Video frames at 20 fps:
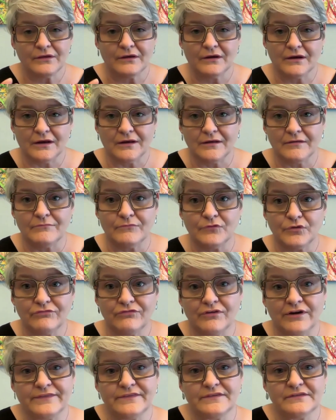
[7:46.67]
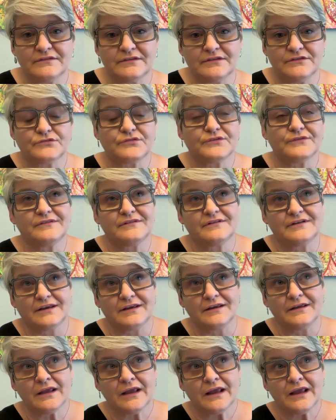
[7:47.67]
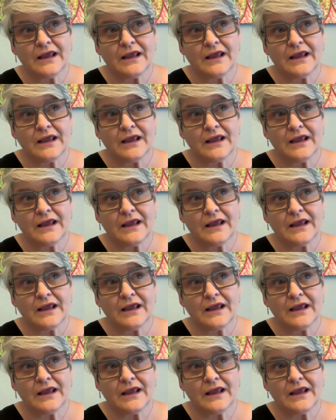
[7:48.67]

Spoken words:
will find this interesting.